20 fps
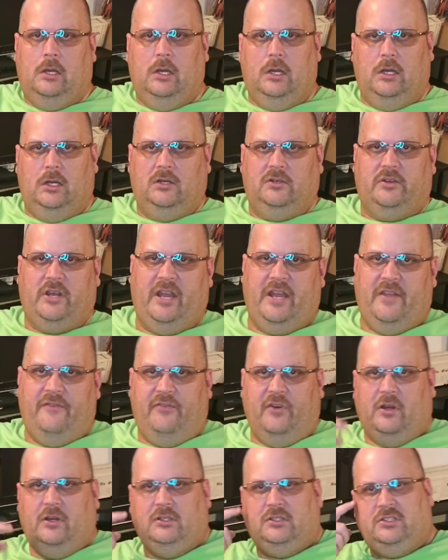
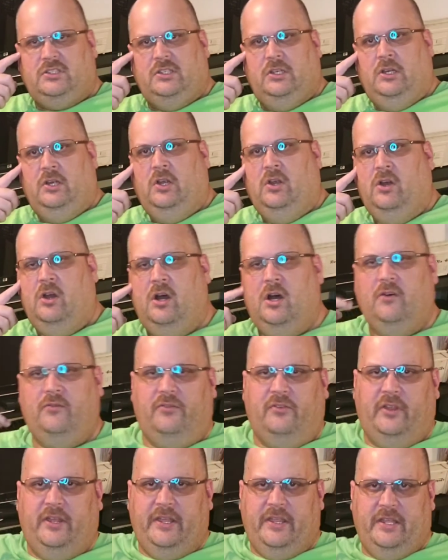Alrighty folks,
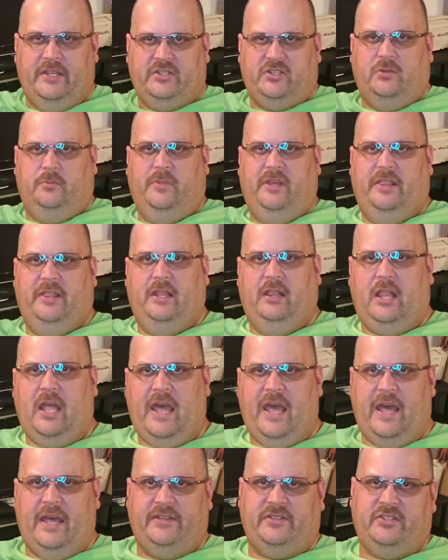hopefully this will be the
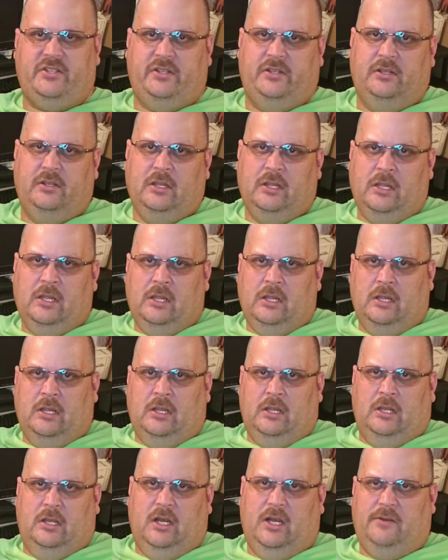last
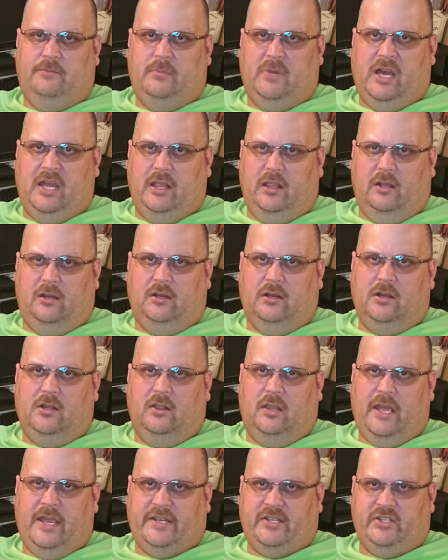of my little
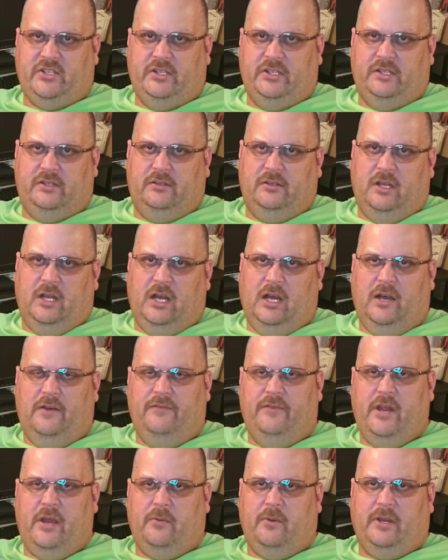collection
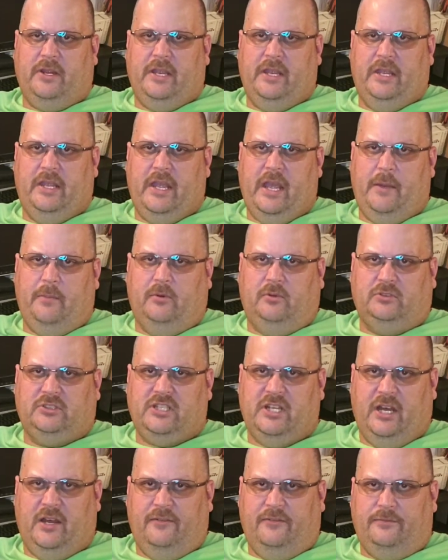of networking cable
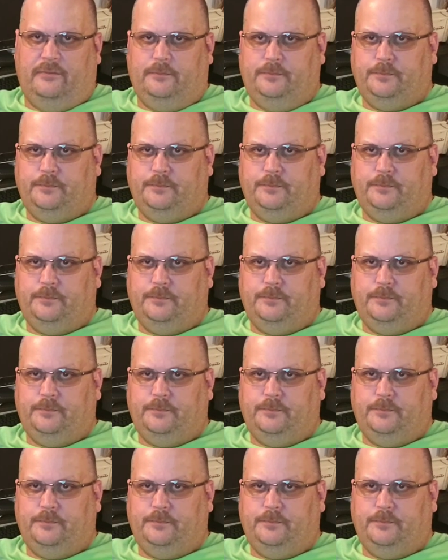stuff.